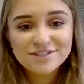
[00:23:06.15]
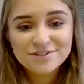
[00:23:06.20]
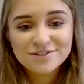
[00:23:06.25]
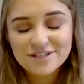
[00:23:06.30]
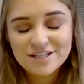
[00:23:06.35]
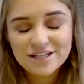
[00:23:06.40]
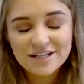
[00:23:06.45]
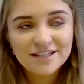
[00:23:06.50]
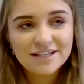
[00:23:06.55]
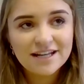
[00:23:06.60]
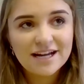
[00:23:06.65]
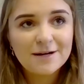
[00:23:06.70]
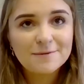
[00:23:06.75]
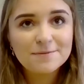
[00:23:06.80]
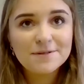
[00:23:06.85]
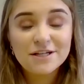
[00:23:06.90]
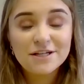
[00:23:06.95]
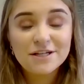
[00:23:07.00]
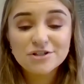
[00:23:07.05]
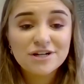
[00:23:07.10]
you know, you
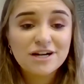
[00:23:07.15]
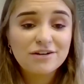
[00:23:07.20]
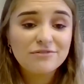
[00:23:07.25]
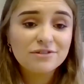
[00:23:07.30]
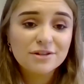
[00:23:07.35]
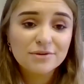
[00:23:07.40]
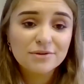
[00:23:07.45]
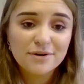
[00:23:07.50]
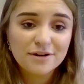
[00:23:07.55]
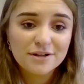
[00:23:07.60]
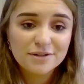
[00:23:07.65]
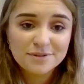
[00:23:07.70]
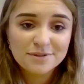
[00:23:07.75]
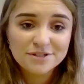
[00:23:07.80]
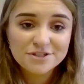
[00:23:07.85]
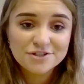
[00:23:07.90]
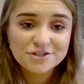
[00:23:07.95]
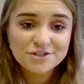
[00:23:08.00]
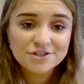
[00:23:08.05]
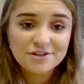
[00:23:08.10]
can travel the world
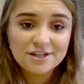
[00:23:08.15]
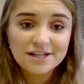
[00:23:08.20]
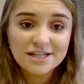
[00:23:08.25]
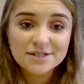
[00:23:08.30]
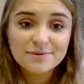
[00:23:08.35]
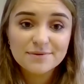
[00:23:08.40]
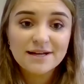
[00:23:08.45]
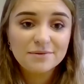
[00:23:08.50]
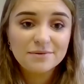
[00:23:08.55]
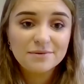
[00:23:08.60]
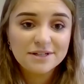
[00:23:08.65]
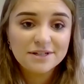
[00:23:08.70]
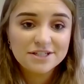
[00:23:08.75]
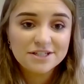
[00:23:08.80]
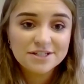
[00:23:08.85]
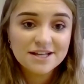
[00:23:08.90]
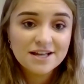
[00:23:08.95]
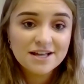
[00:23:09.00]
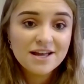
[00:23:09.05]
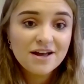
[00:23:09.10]
with your degree as well, which
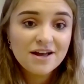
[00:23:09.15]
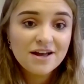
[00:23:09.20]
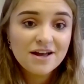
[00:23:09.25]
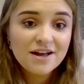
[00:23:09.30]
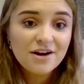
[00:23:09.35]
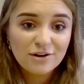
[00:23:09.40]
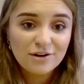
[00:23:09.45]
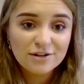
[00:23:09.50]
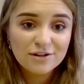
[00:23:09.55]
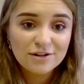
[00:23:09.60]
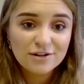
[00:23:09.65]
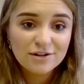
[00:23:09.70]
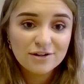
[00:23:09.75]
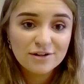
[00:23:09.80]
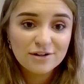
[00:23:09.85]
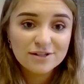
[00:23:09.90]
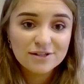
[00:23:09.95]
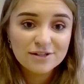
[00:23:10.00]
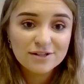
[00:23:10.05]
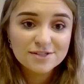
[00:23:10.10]
is also
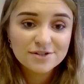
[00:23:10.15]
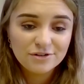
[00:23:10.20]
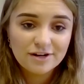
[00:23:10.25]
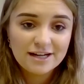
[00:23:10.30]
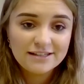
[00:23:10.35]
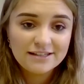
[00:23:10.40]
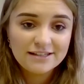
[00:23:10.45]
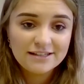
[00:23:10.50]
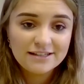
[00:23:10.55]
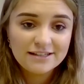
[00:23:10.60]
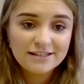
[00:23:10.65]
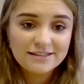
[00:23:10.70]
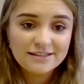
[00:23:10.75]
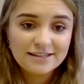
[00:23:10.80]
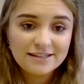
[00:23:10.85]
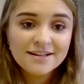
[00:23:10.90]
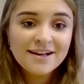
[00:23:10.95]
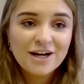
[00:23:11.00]
a great thing.